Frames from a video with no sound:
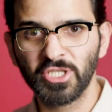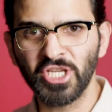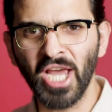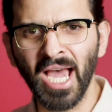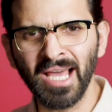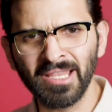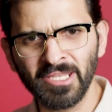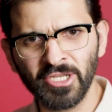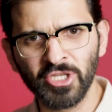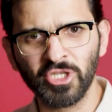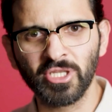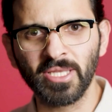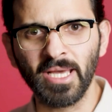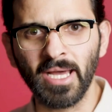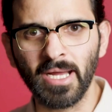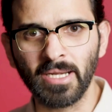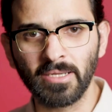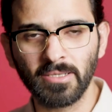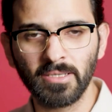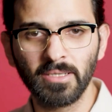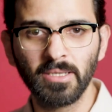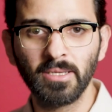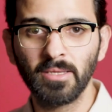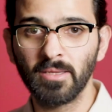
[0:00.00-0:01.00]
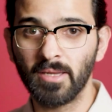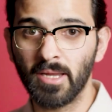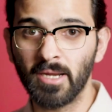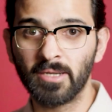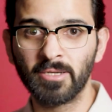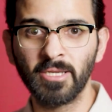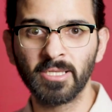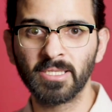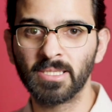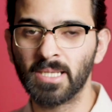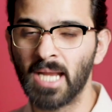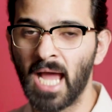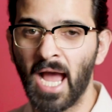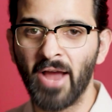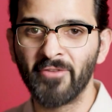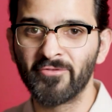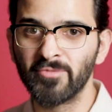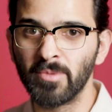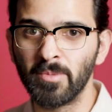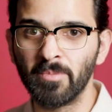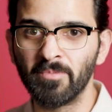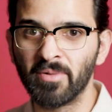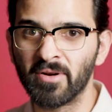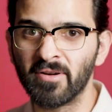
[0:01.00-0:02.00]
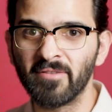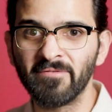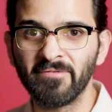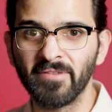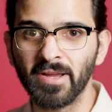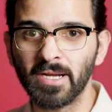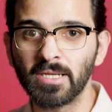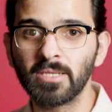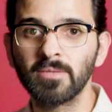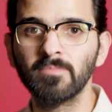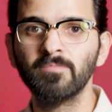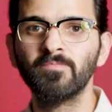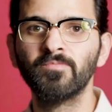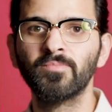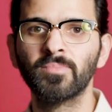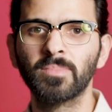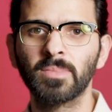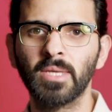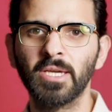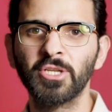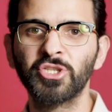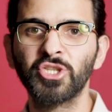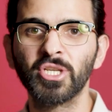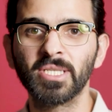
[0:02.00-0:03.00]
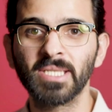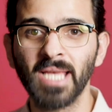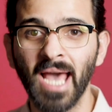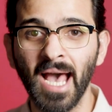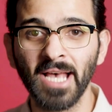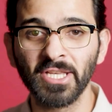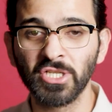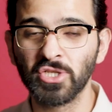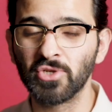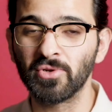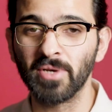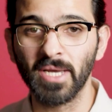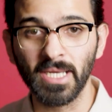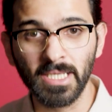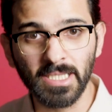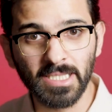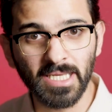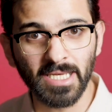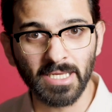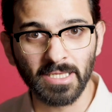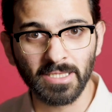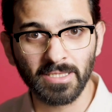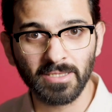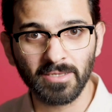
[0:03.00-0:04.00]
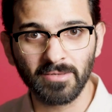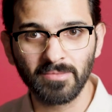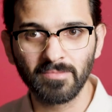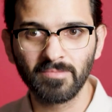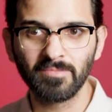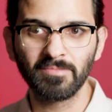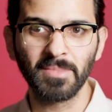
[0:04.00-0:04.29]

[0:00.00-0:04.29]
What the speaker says: Challenge that. It doesn't have to be perfect, it just has to exist.